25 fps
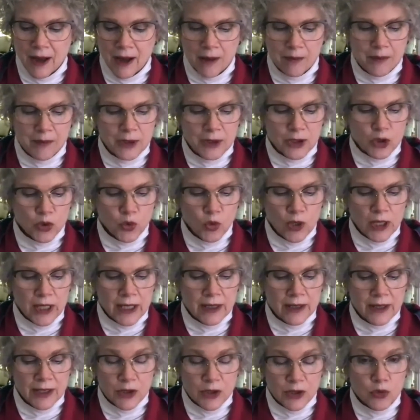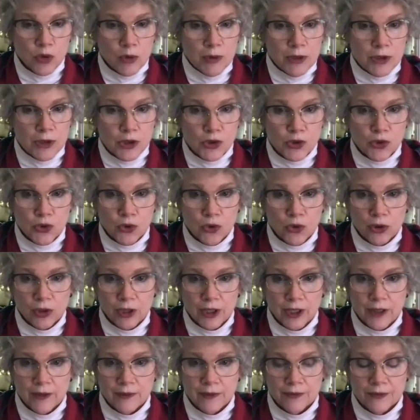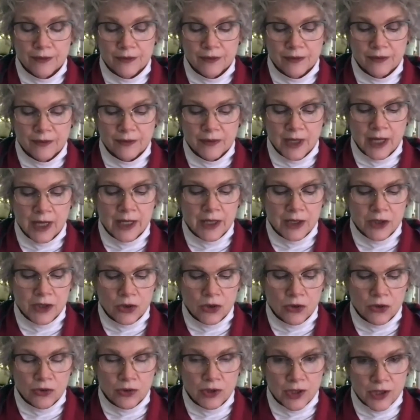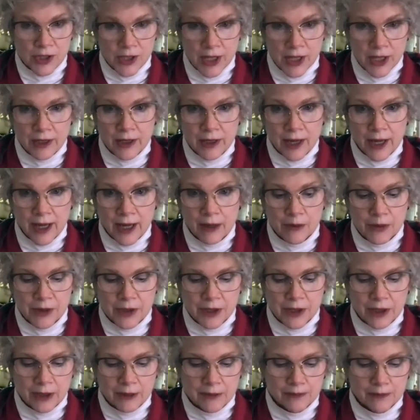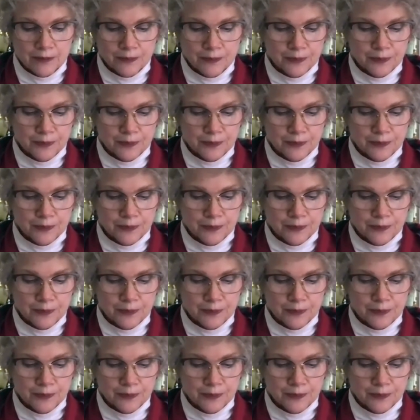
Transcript: between this woman's story and his own son, Absalom.